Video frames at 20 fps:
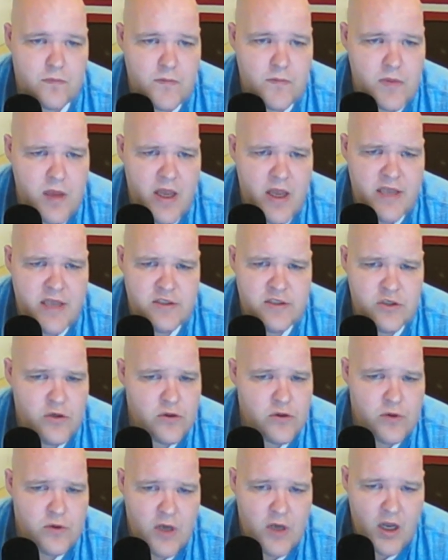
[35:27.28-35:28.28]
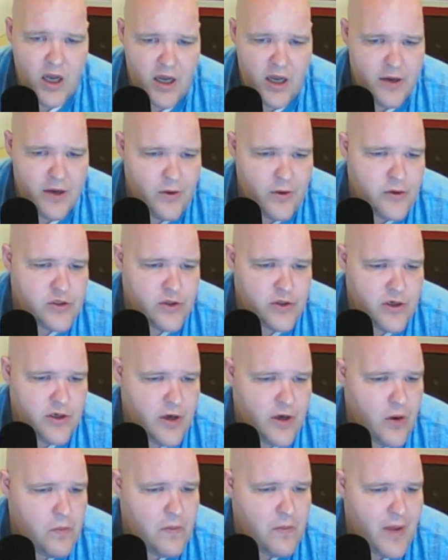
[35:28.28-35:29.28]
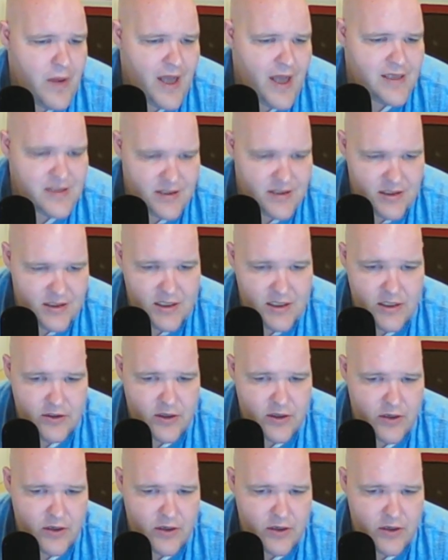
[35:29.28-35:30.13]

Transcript: And so as a leader,